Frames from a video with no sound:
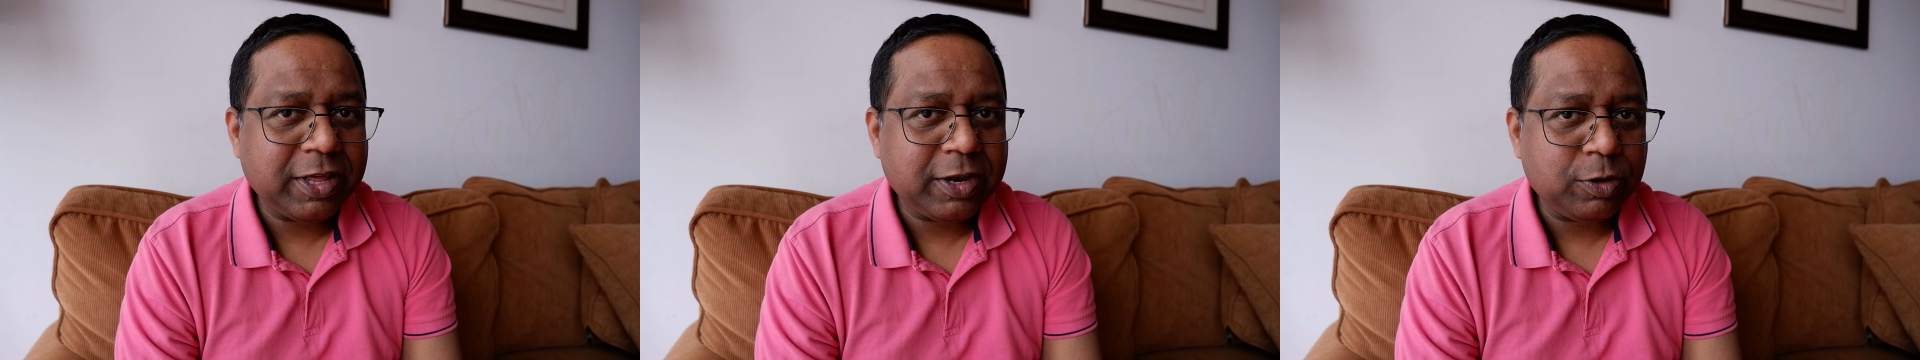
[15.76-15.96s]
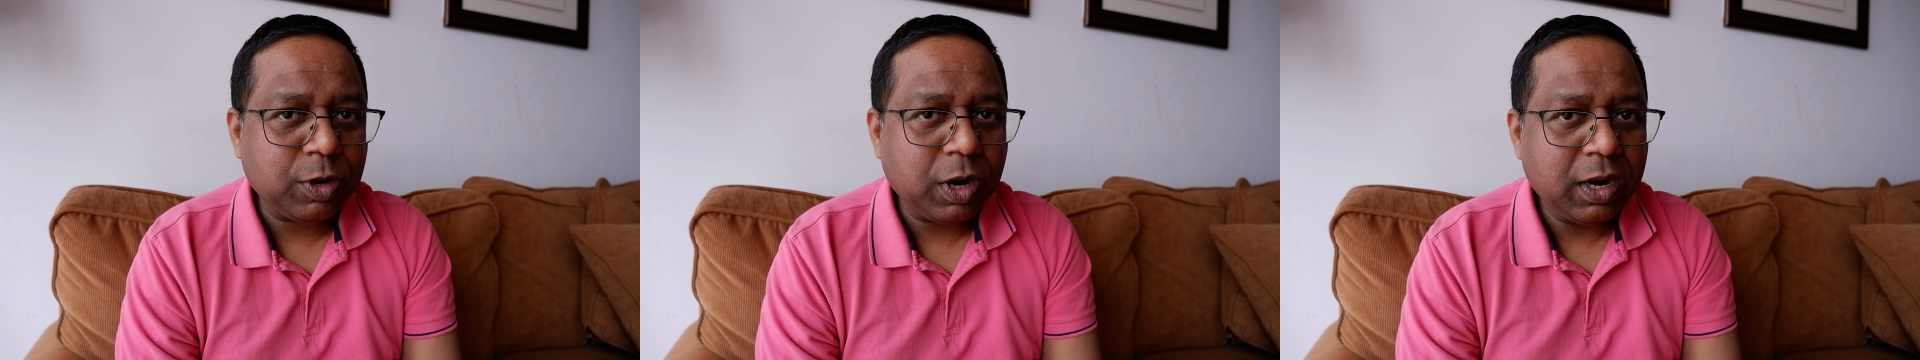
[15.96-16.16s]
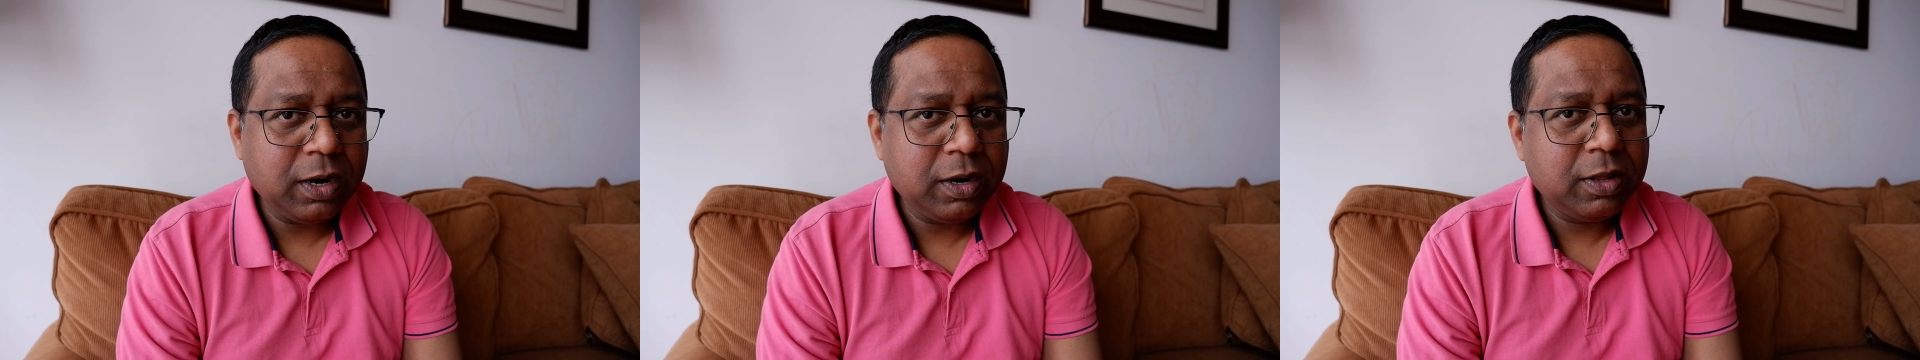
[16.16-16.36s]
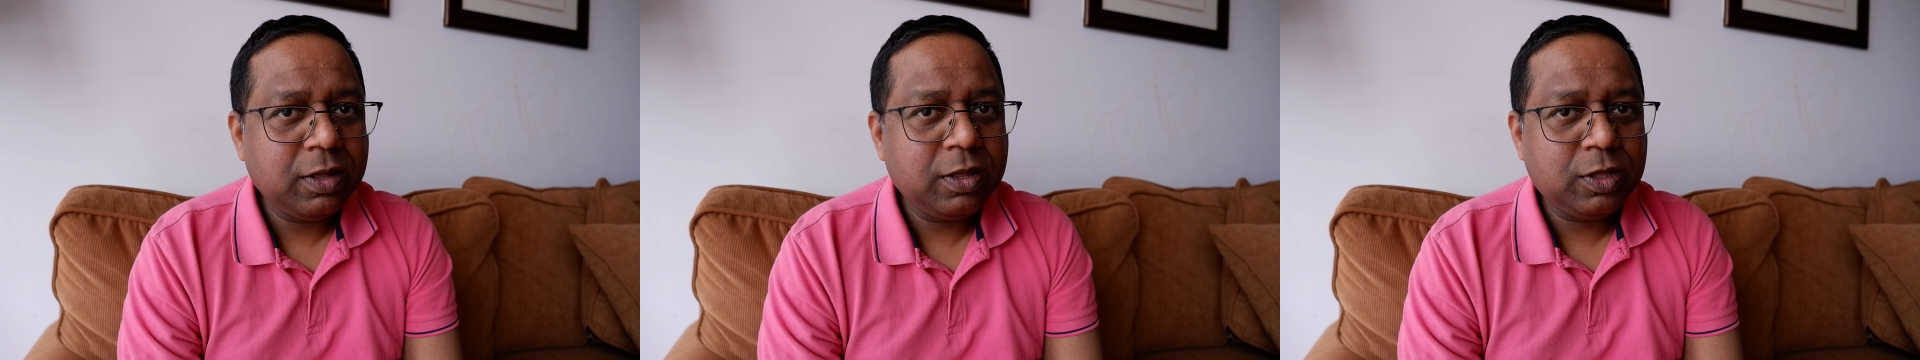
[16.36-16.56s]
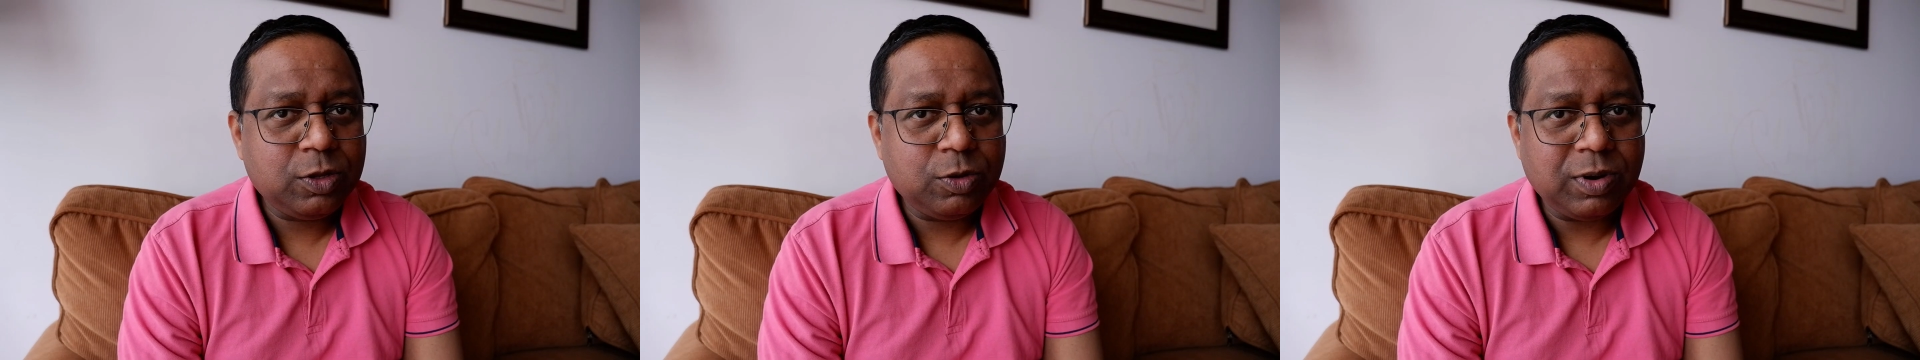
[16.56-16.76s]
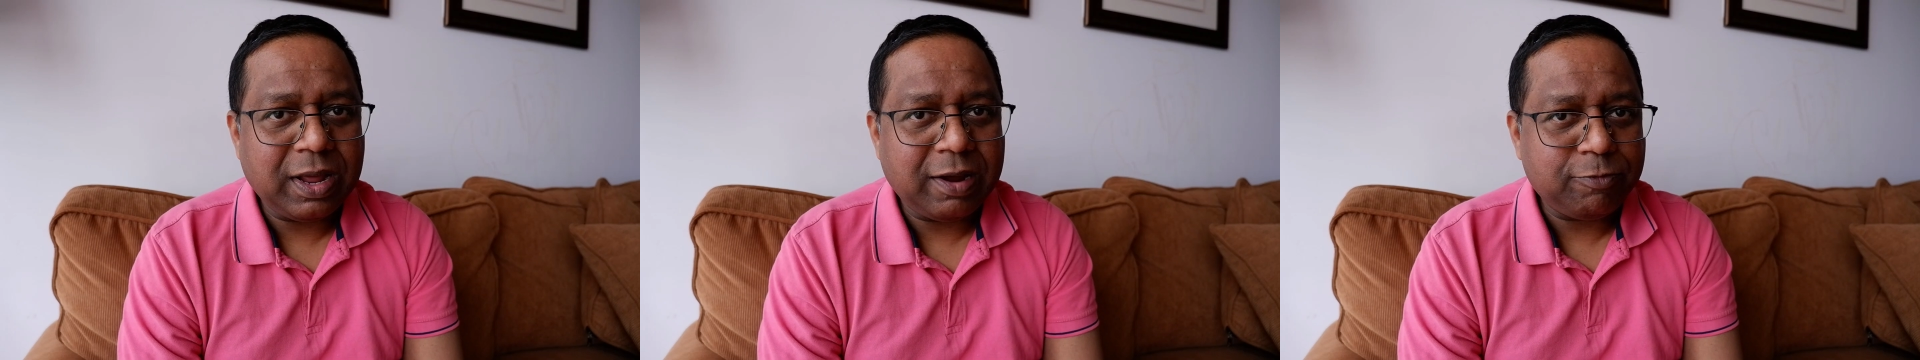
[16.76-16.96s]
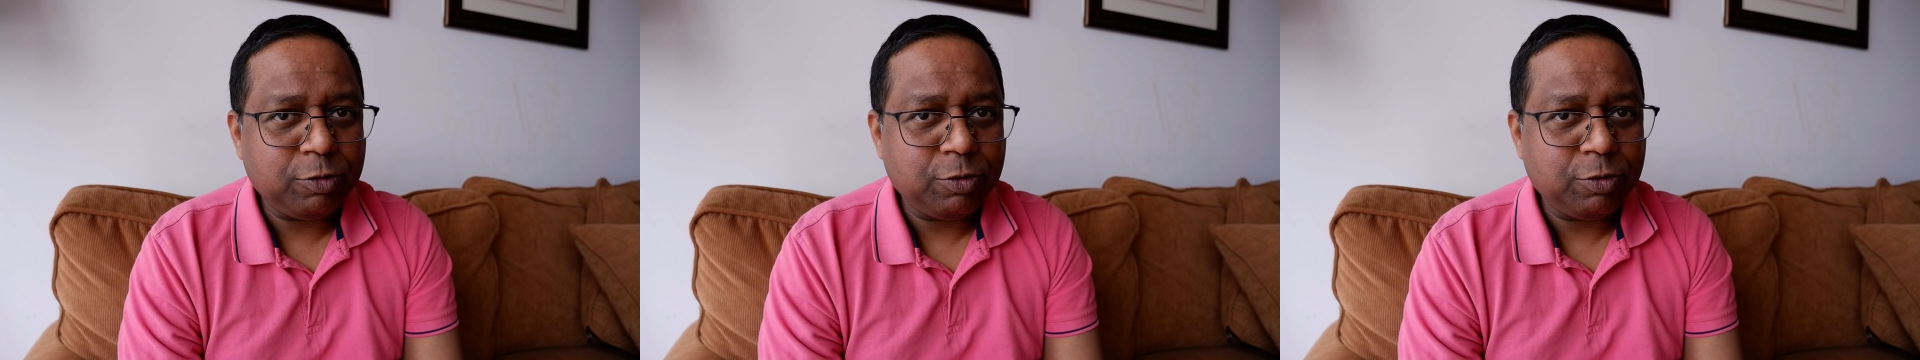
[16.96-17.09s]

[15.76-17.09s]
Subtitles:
where you are, you'll have